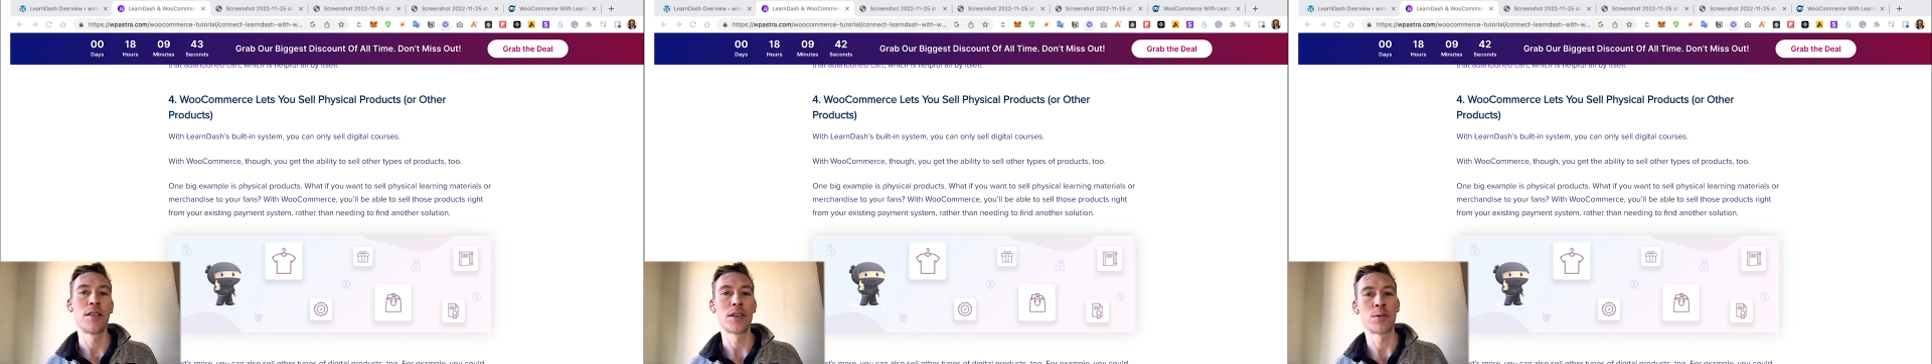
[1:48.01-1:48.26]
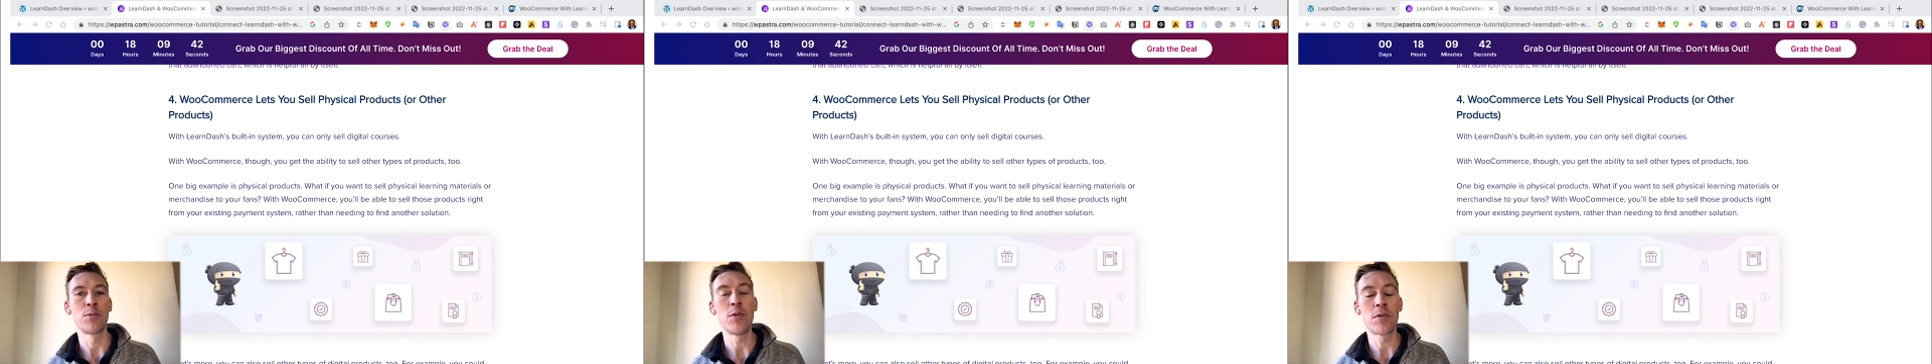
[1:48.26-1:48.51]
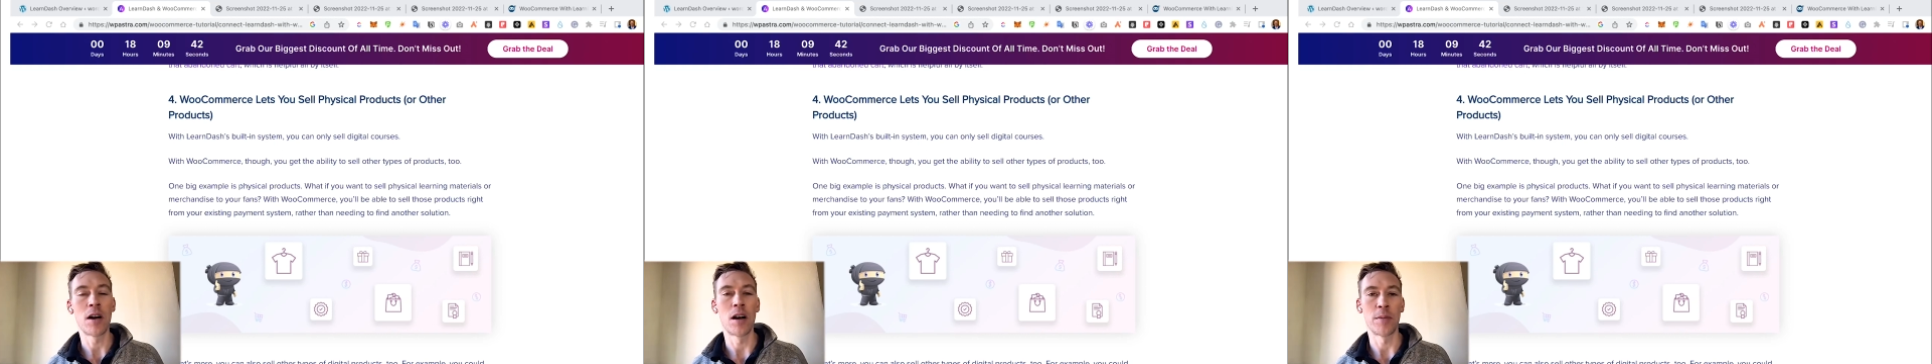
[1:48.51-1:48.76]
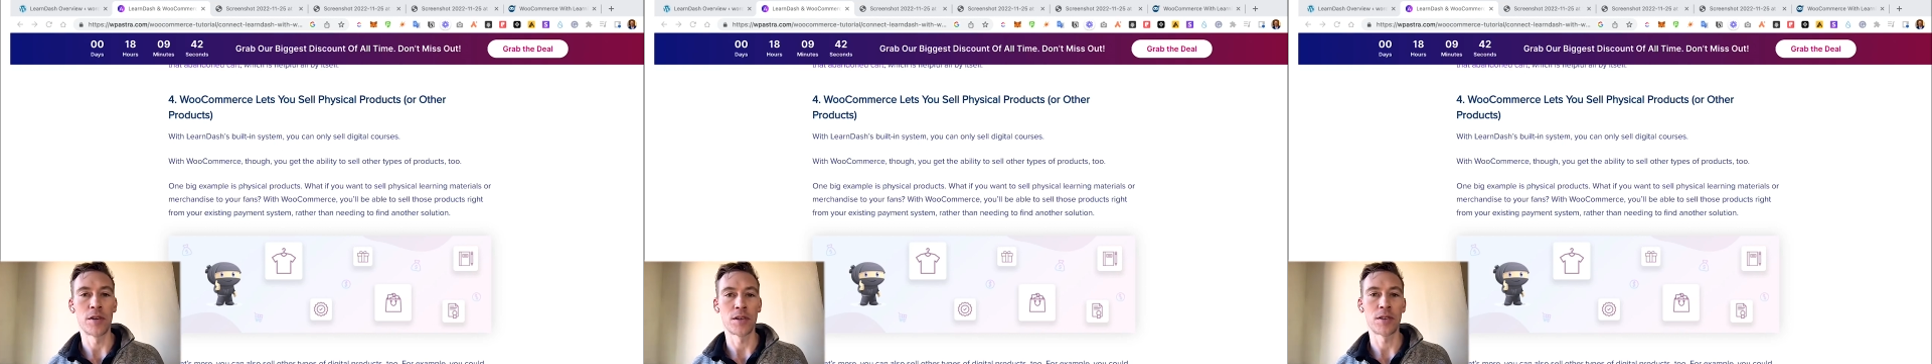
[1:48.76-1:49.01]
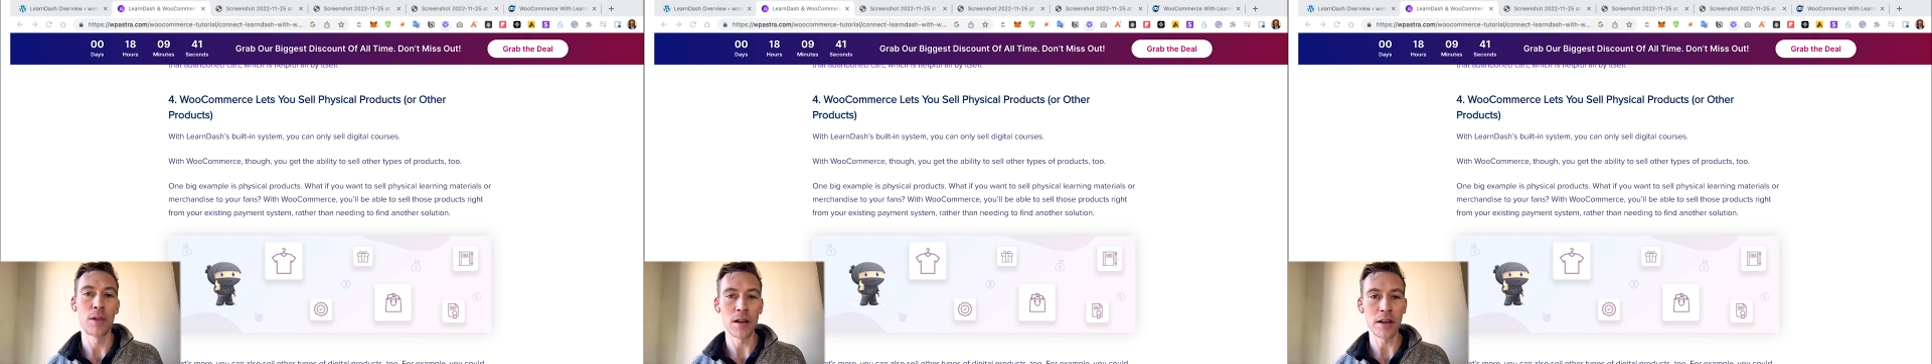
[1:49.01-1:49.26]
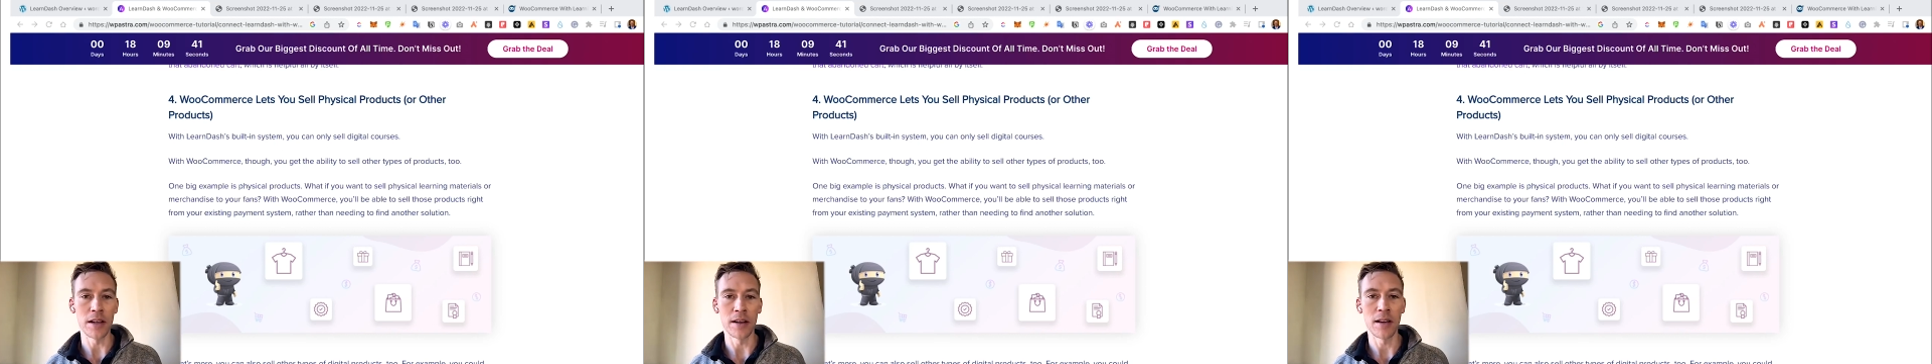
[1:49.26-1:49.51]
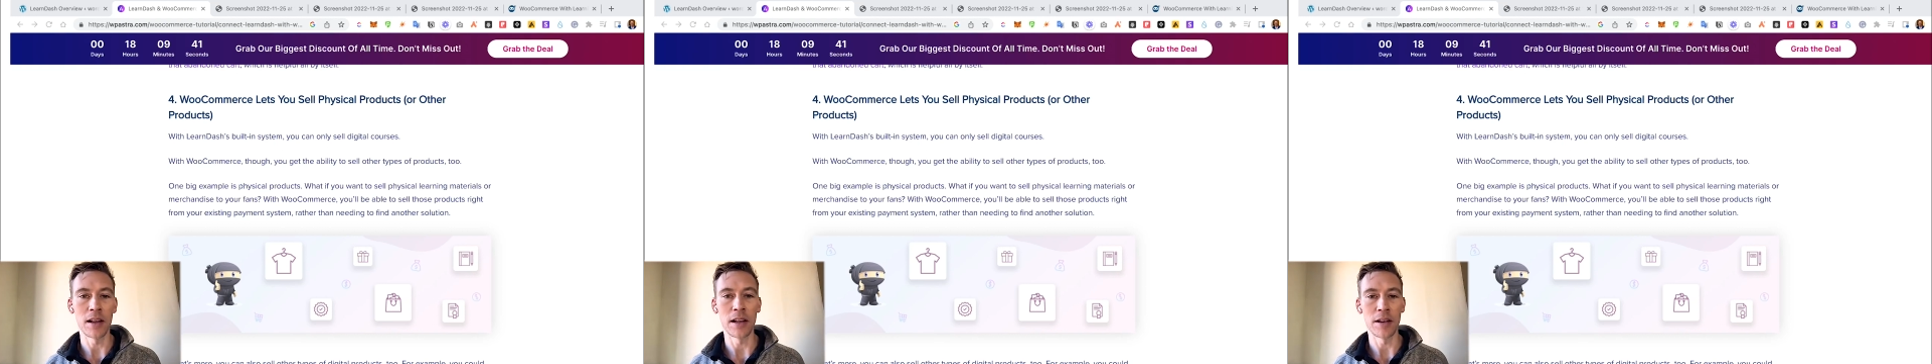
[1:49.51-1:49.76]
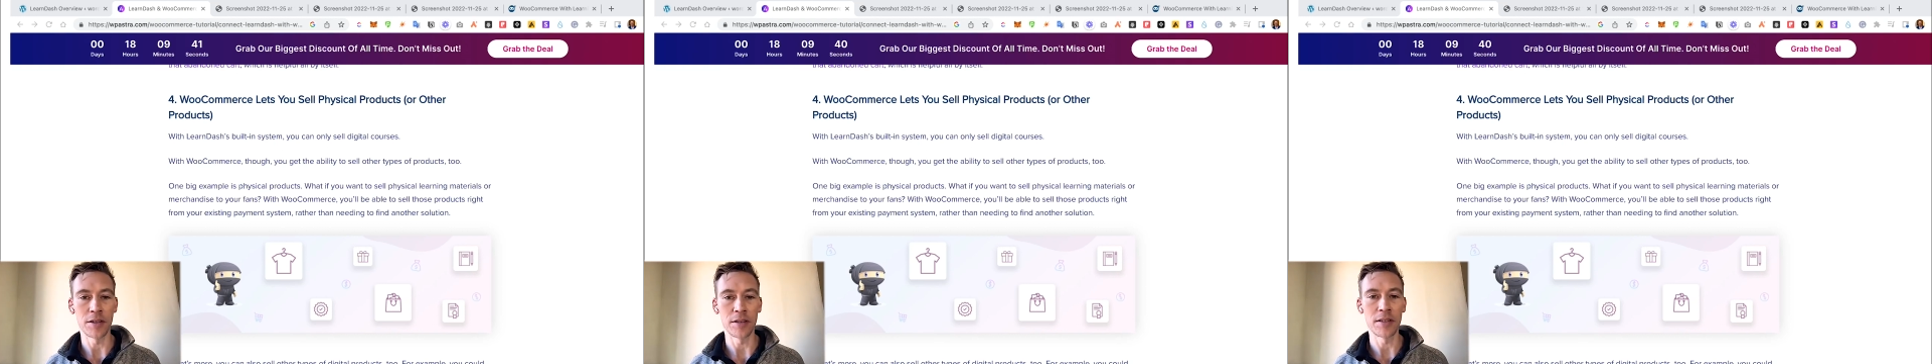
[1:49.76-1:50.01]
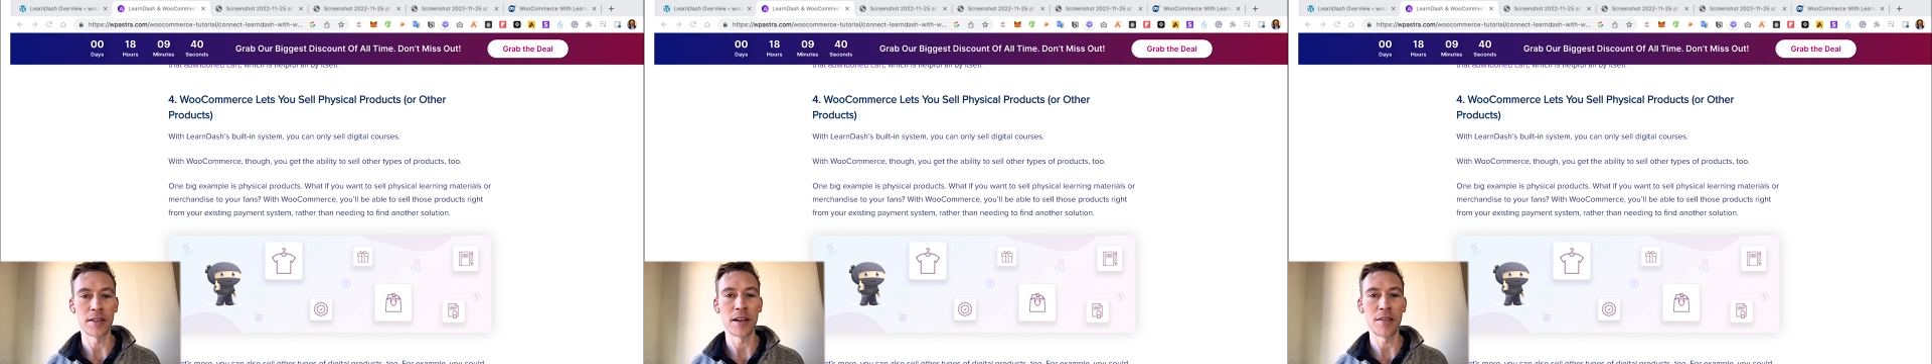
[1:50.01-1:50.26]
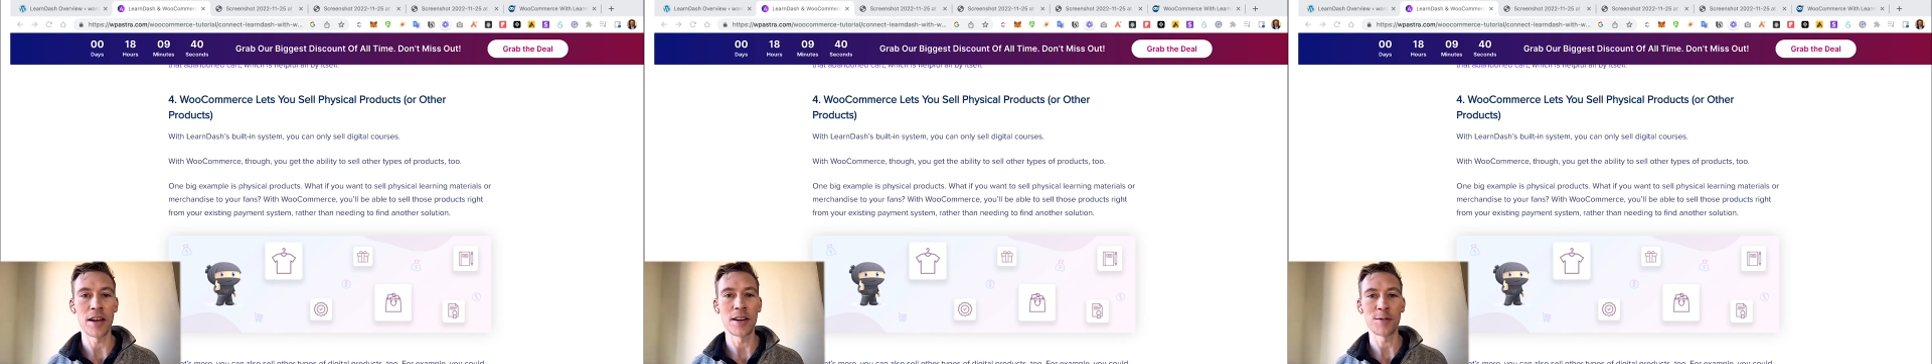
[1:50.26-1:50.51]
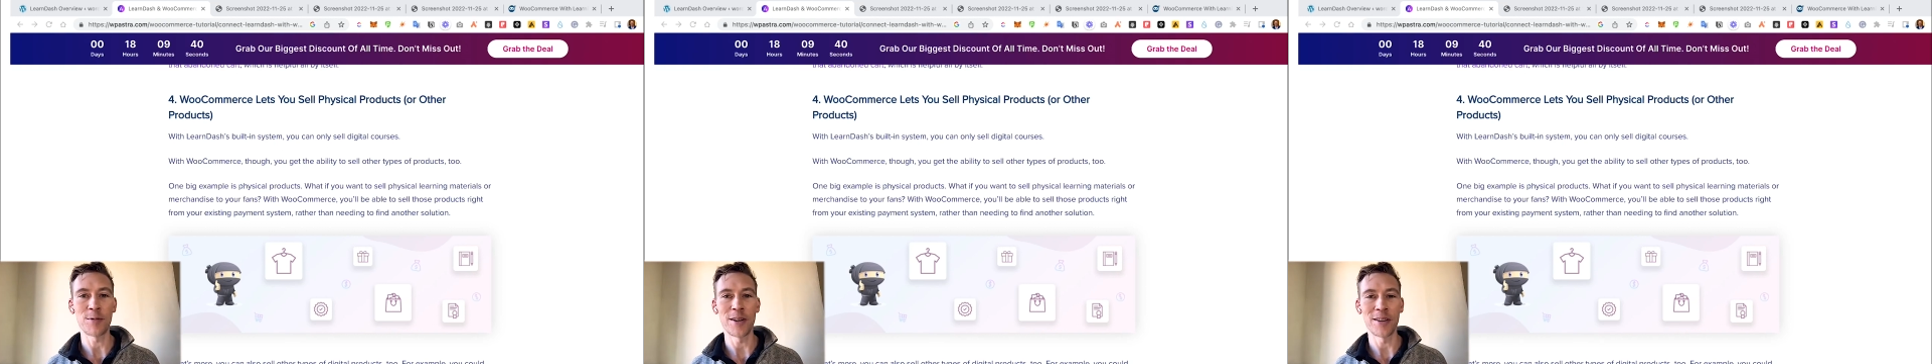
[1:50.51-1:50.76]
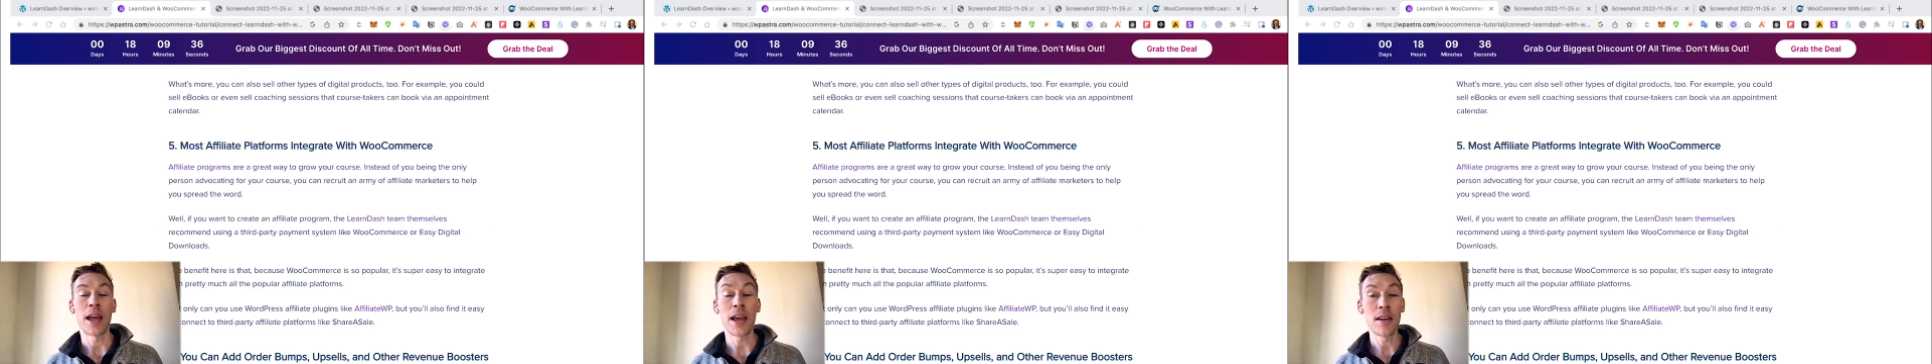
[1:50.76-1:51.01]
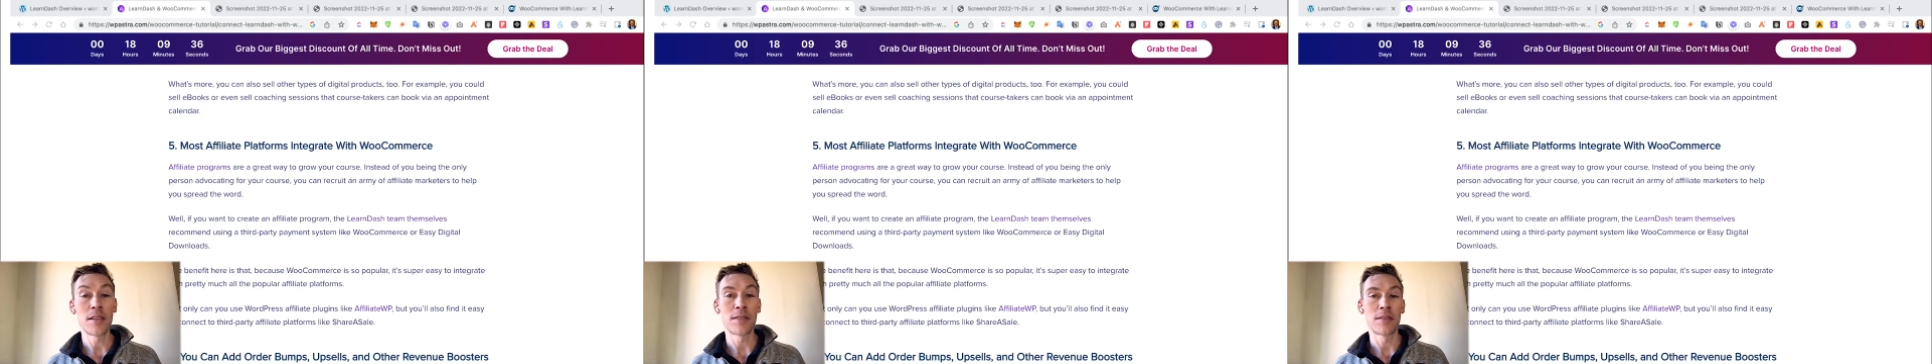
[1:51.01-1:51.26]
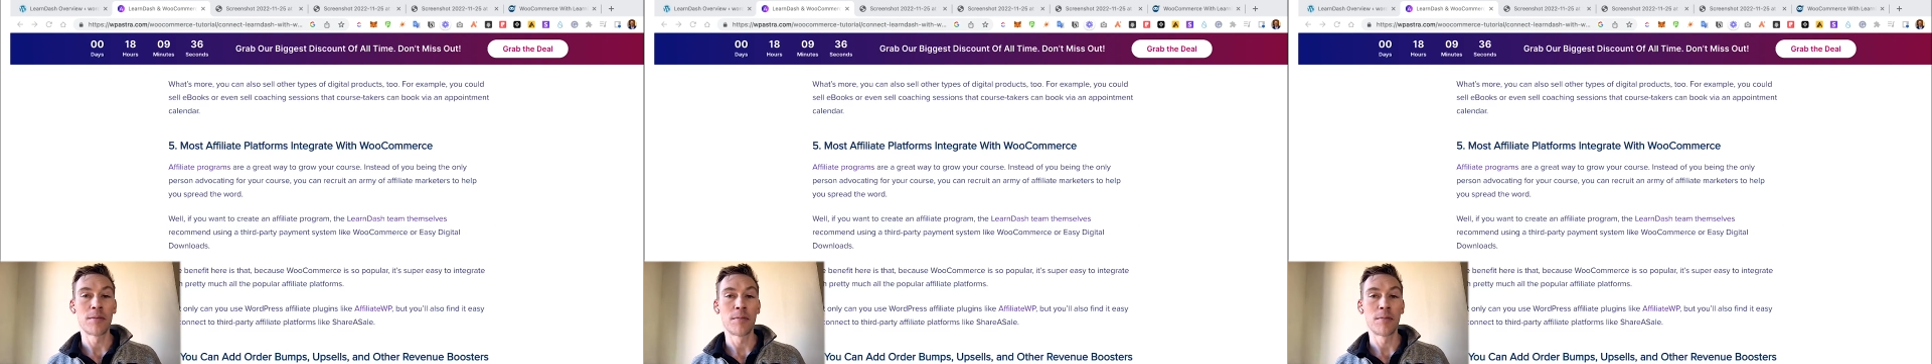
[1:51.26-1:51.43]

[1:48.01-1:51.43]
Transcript: this WooCommerce plugin allows you to sell that as well. And